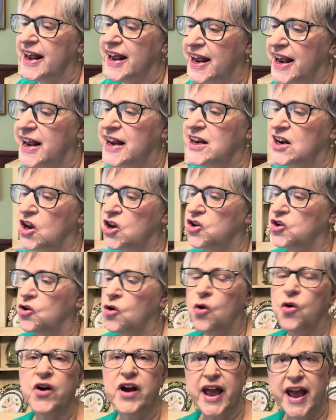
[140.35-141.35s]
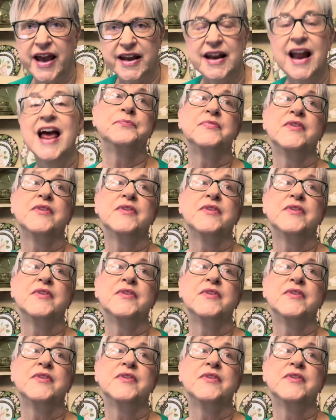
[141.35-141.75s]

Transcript: in your head.